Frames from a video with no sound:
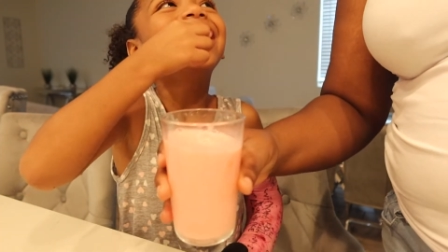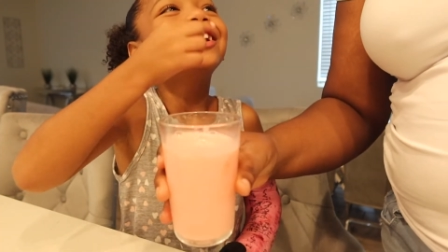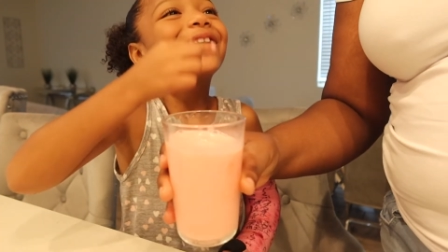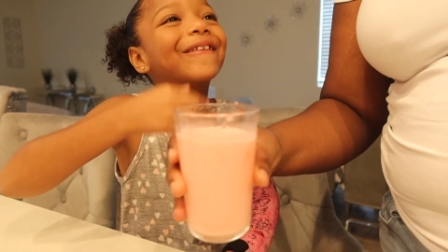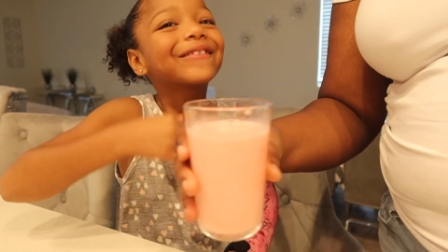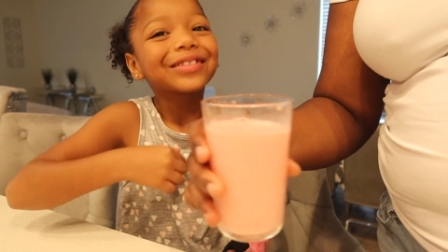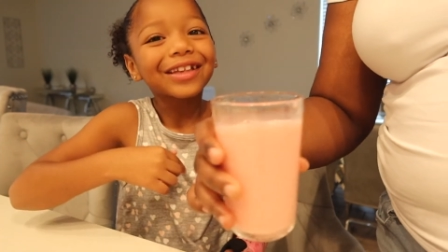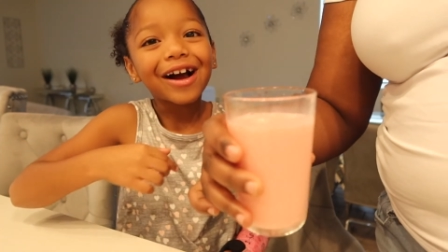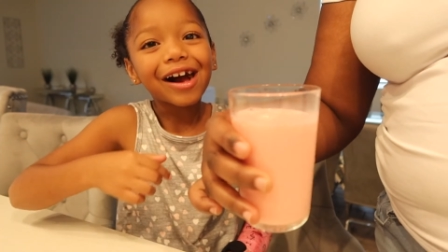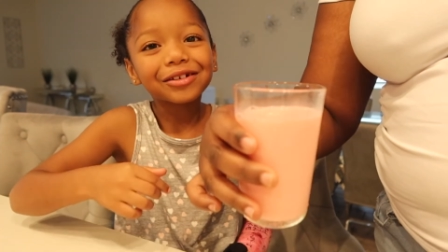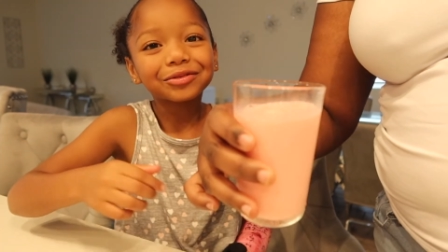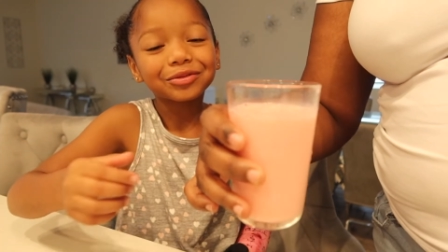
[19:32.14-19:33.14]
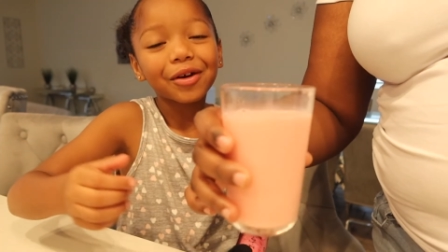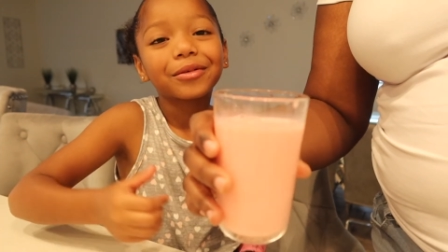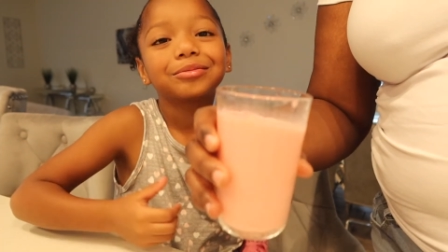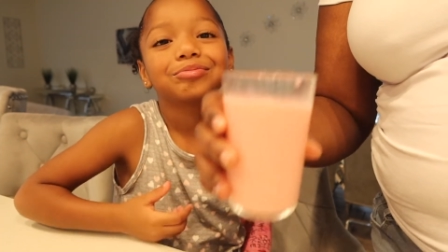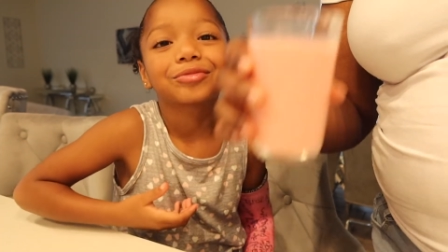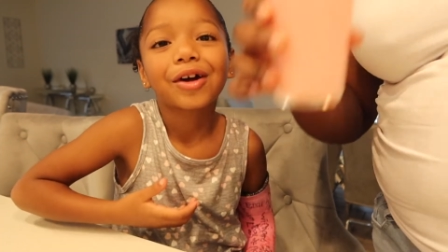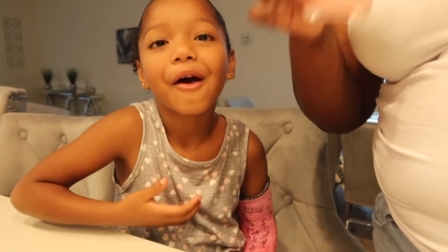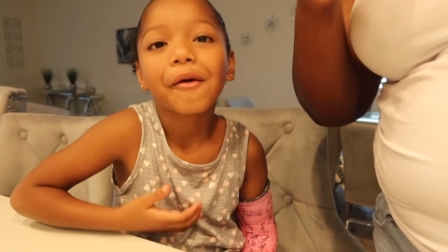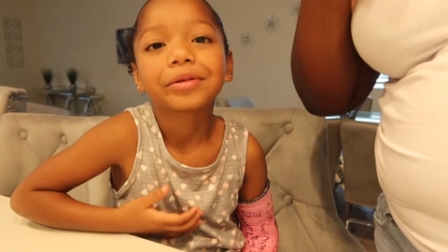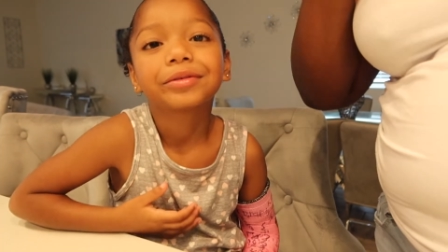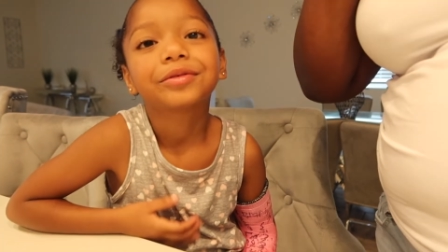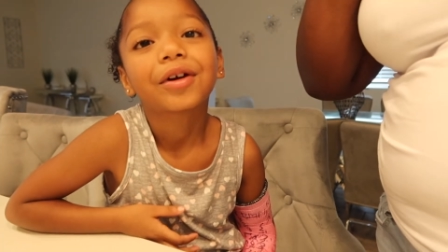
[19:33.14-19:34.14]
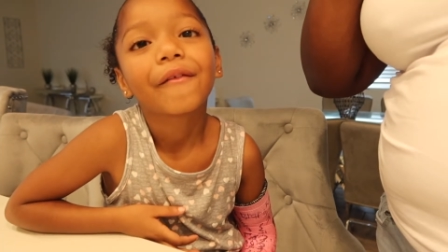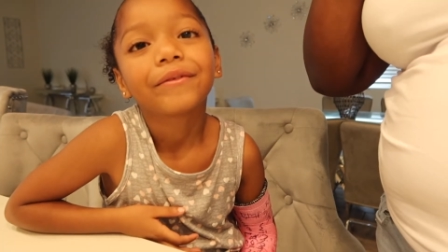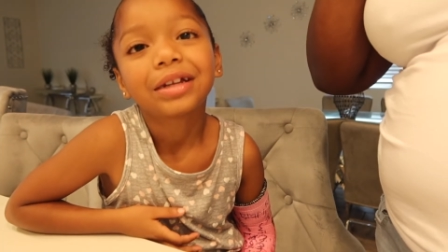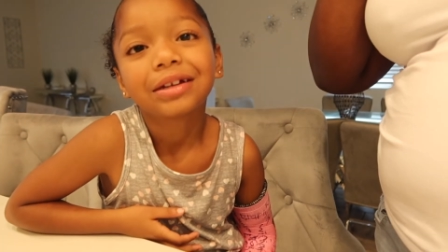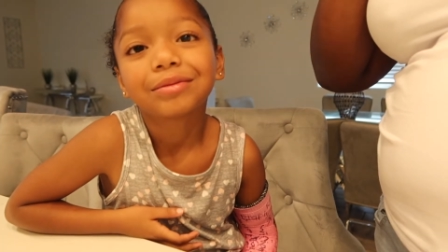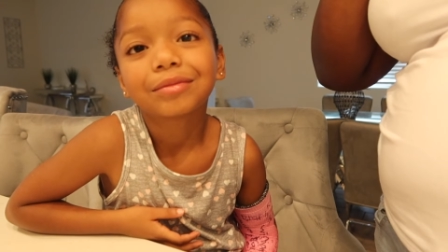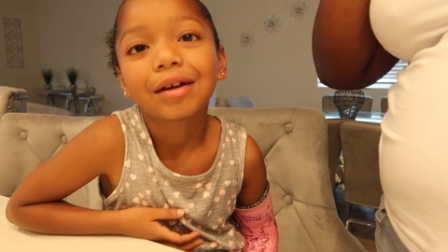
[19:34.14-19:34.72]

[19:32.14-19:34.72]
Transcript: here goes her strawberry milk. I'm gonna take a sip.